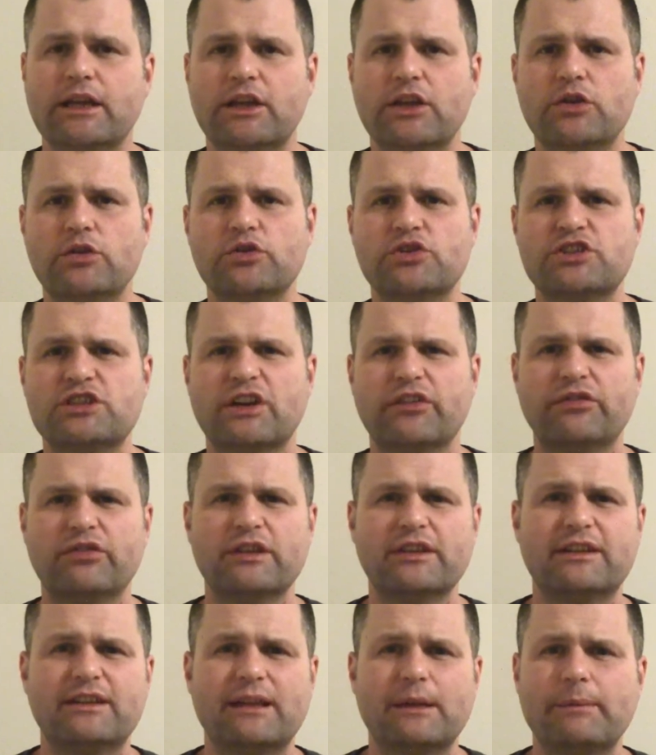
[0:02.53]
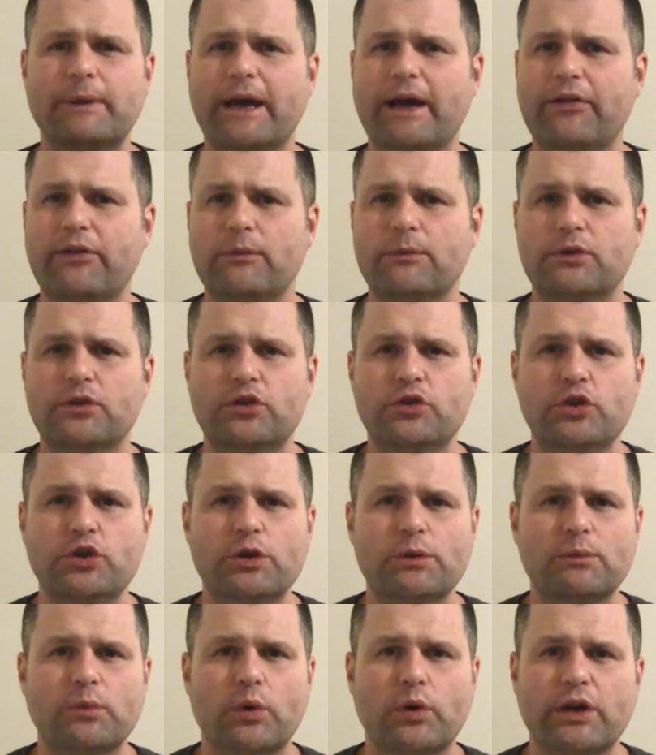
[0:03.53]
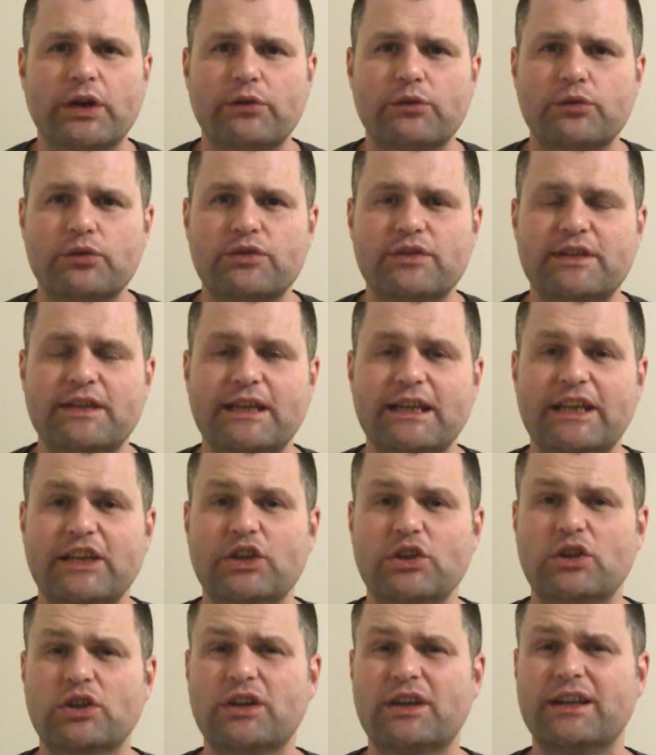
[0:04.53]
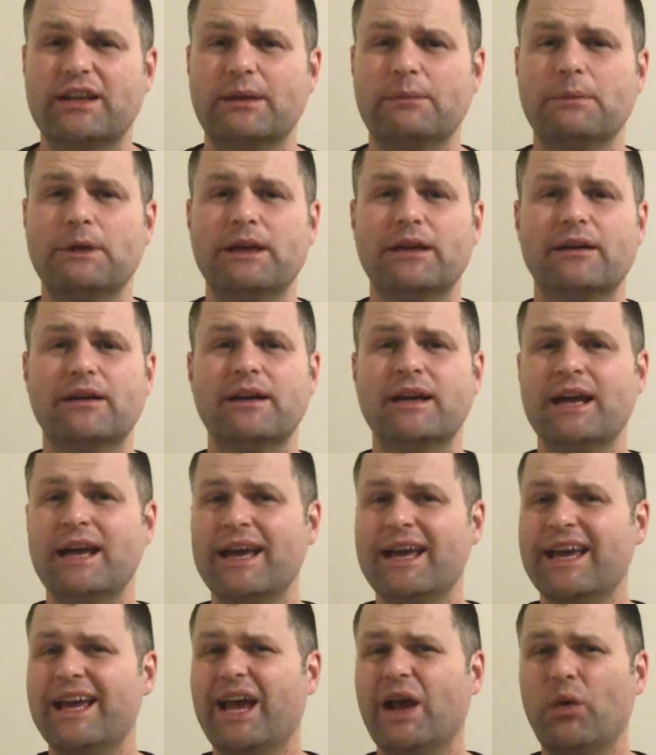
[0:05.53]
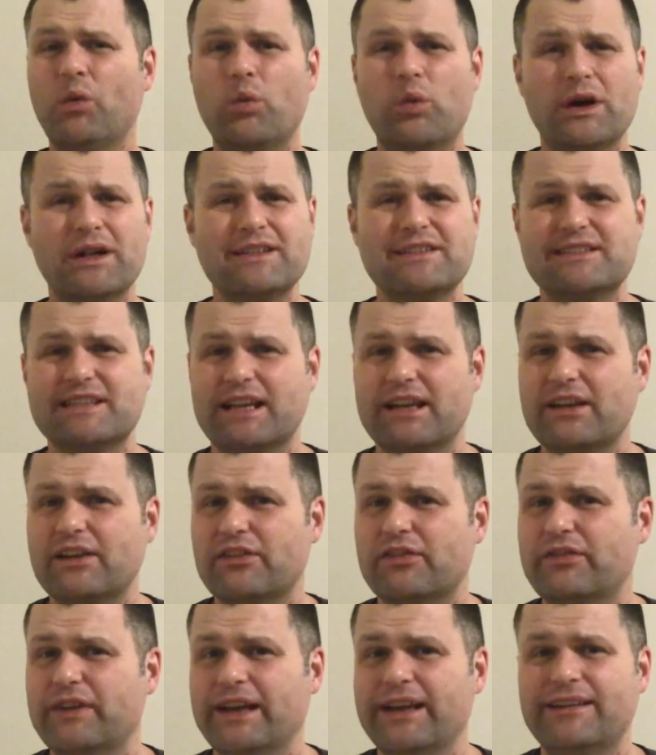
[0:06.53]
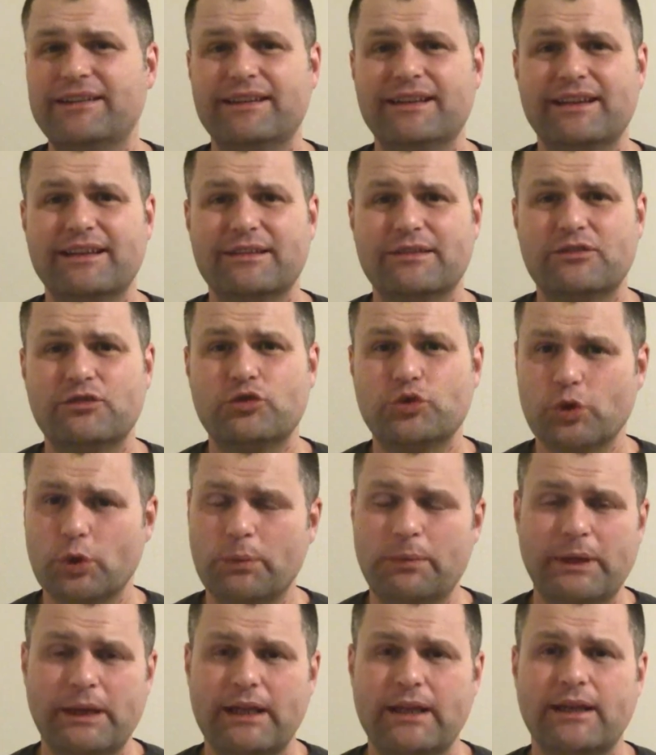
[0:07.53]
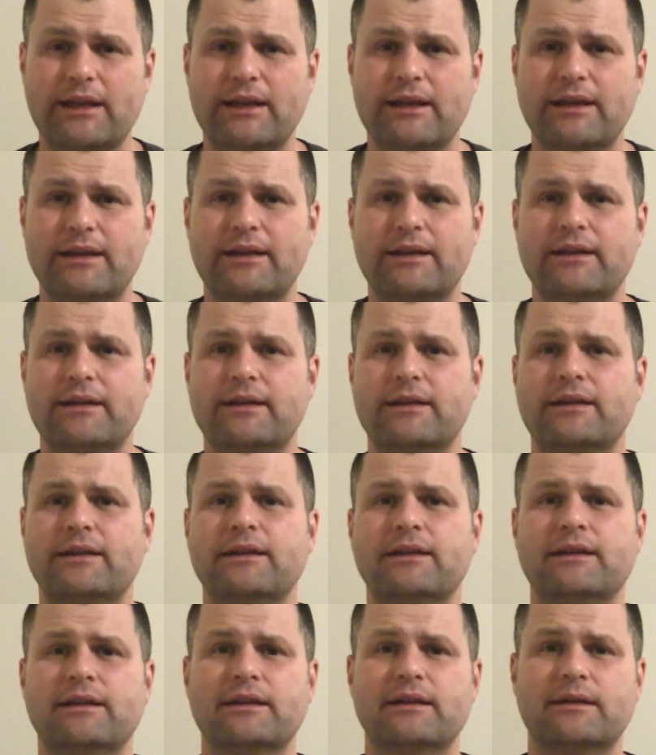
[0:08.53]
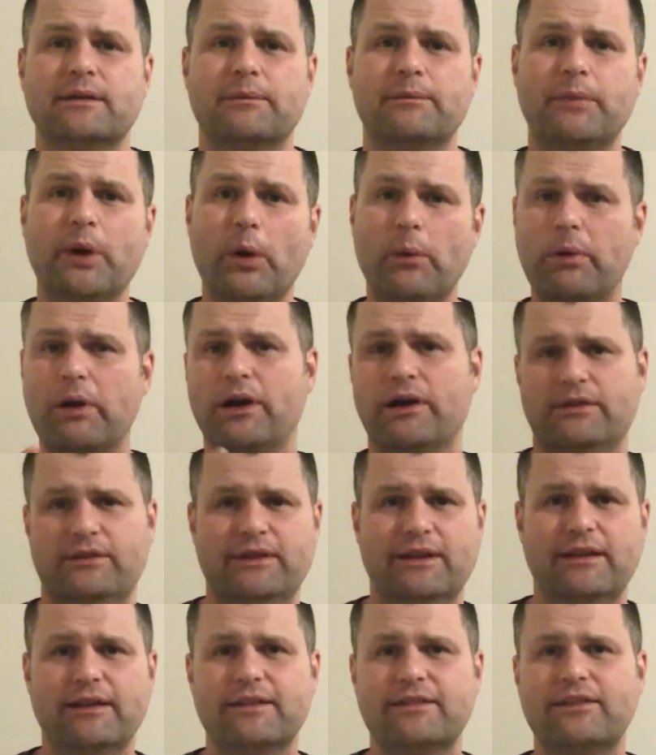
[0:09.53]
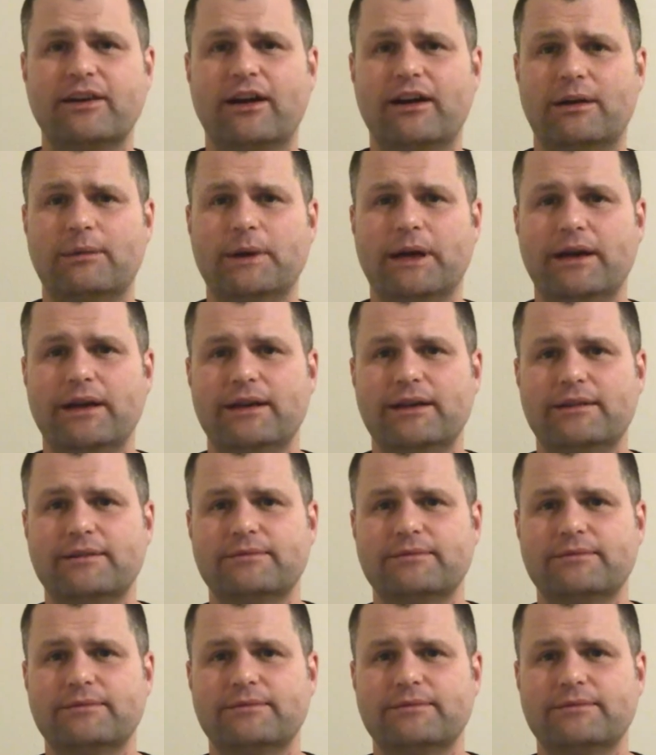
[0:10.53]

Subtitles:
you shuffle into the bathroom to do your morning routine, you look in the mirror, and one side of your face is drooping. Bell palsy. Let's talk about it.